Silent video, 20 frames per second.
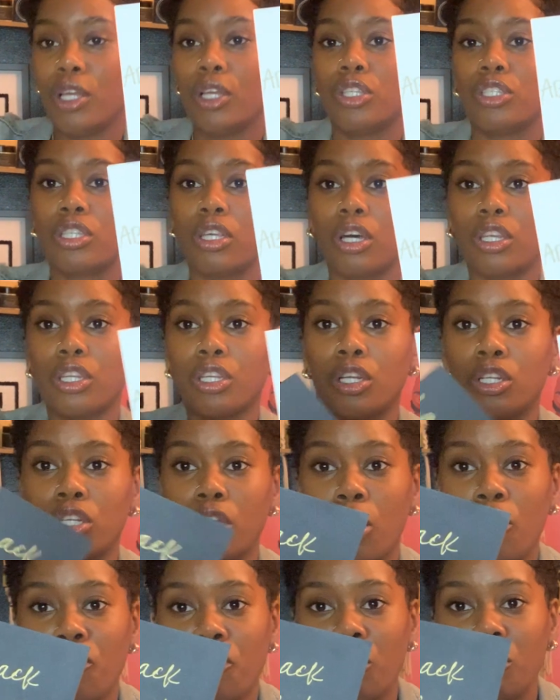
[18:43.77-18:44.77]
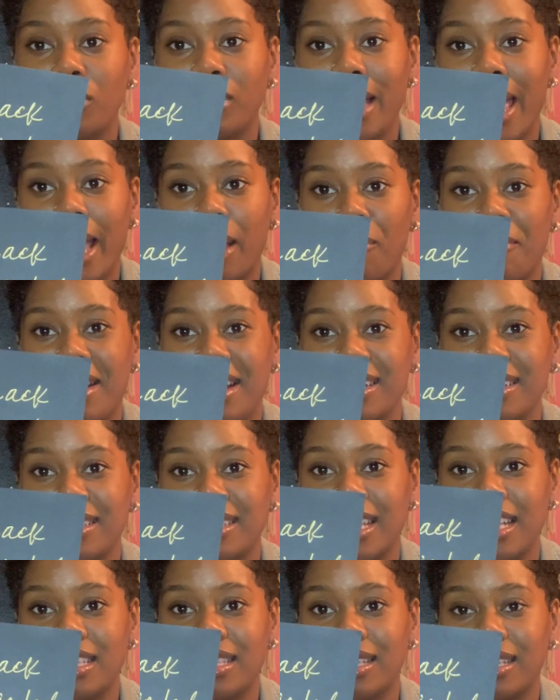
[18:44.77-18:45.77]
so to go from lack
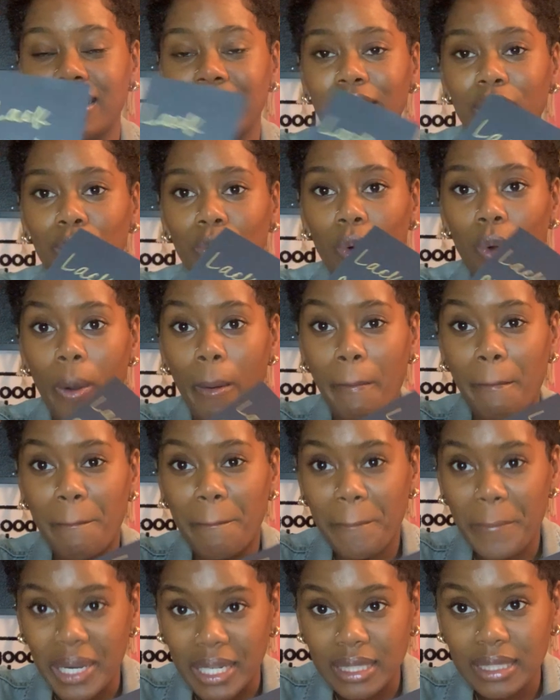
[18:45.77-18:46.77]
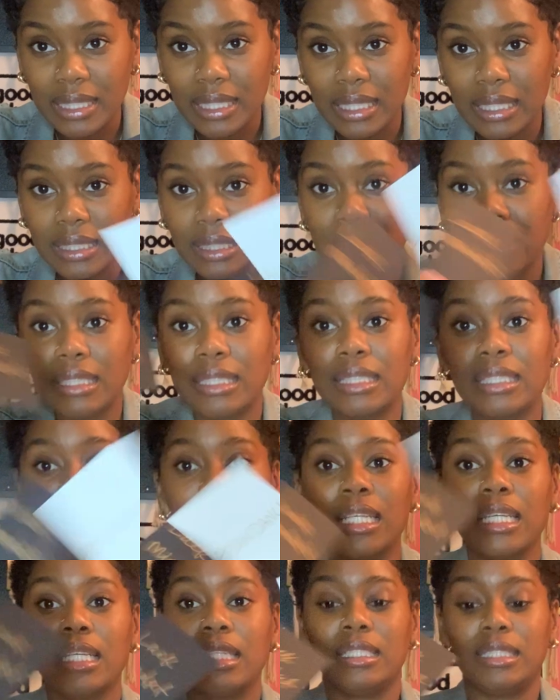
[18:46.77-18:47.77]
mindset to literal abundance
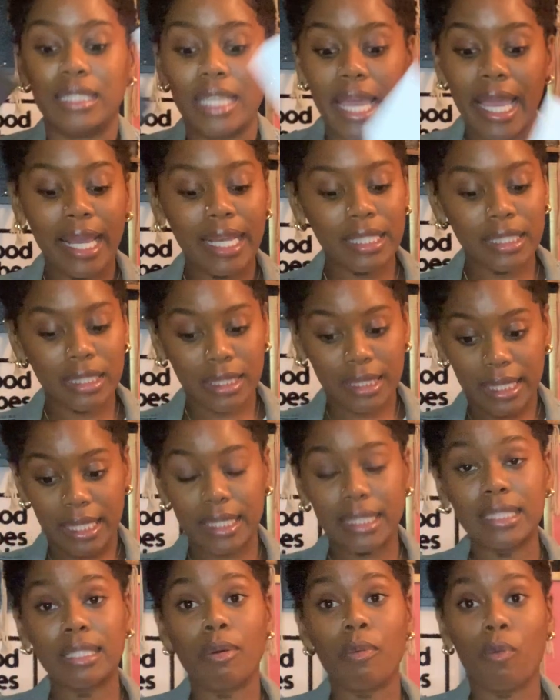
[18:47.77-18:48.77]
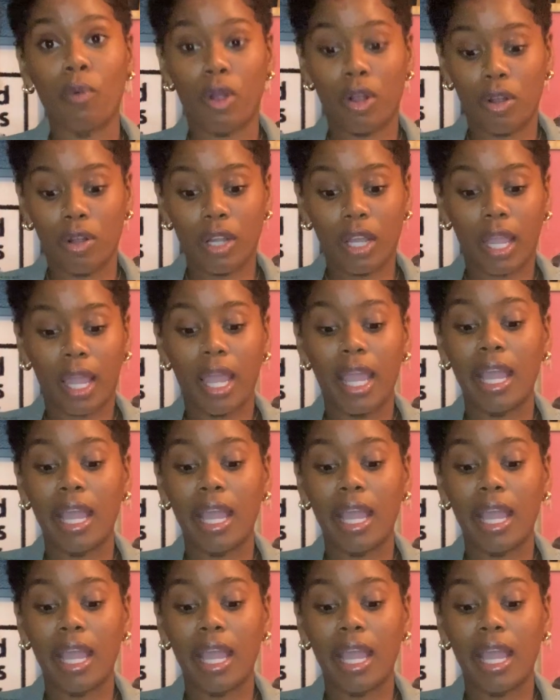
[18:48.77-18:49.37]
takes some work.